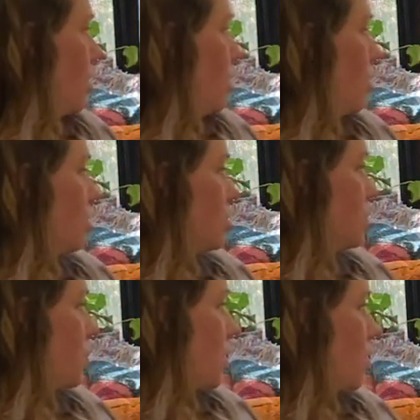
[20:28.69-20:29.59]
whose
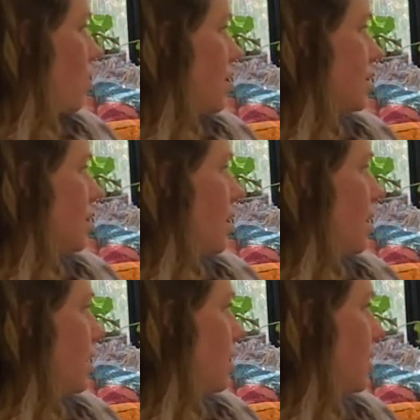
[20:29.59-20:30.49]
book was
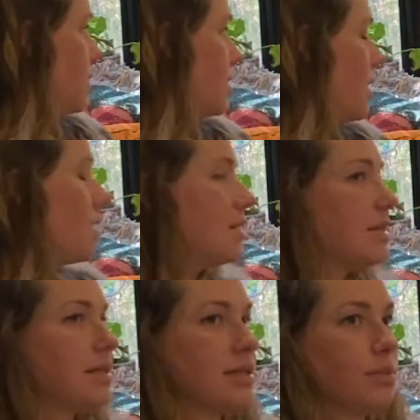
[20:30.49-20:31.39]
it? It's an
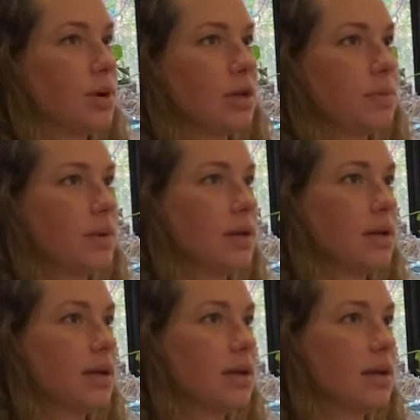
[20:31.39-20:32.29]
unassisted birth
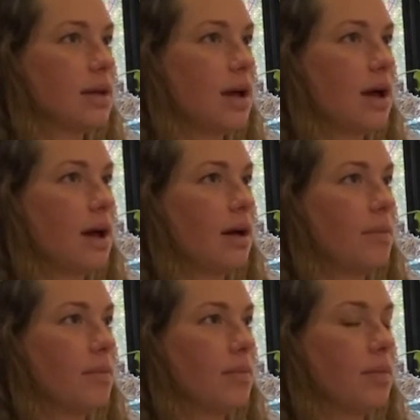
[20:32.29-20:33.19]
book.
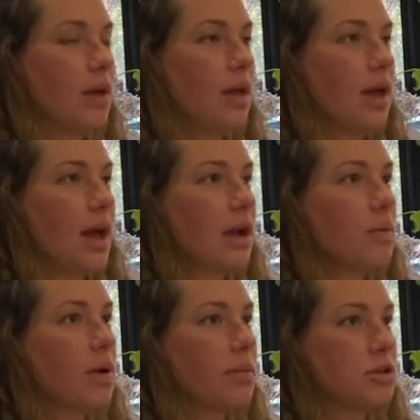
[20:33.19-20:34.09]
I could
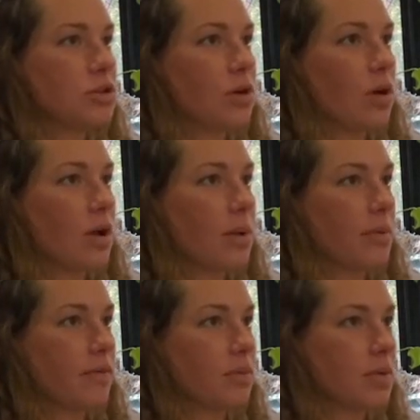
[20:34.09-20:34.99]
probably show y'all a couple
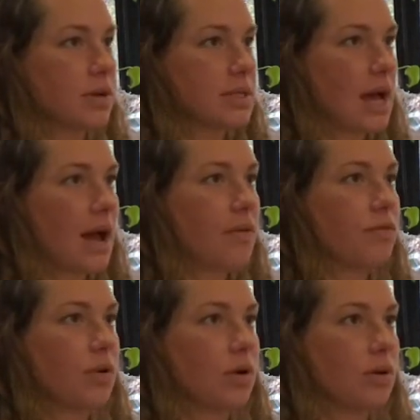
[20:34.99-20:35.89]
of the books I have
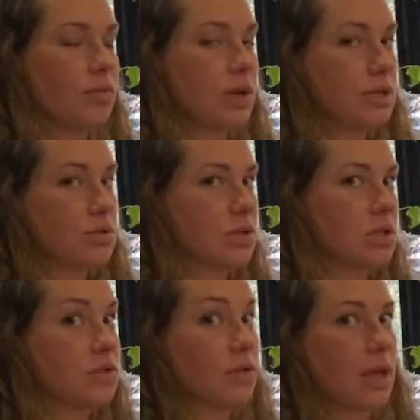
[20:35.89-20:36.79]
for
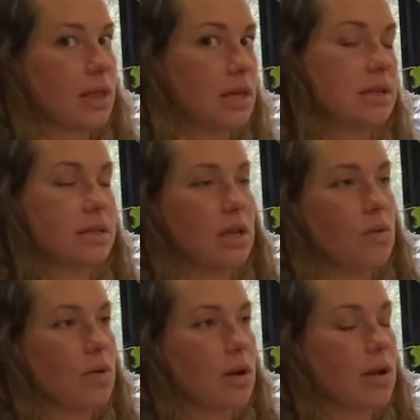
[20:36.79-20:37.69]
resources for like things that you
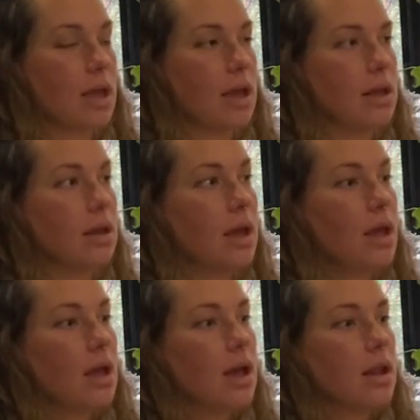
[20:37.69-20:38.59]
want on hand.
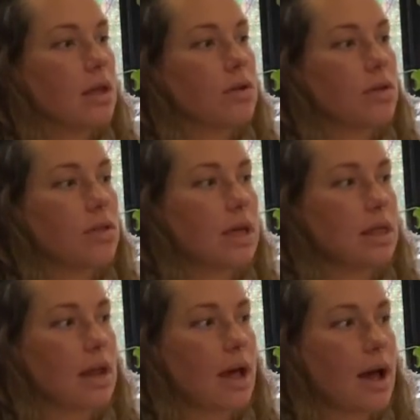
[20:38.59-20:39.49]
Another thing
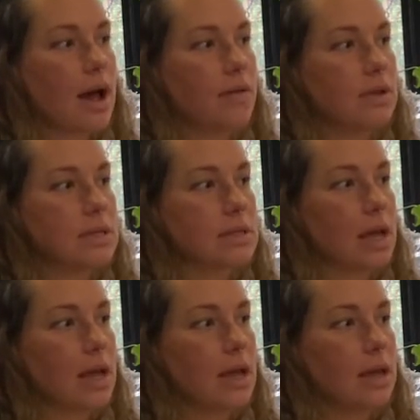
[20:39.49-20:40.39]
that I have is
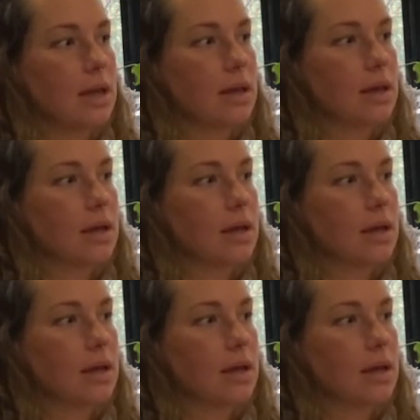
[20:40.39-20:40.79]
like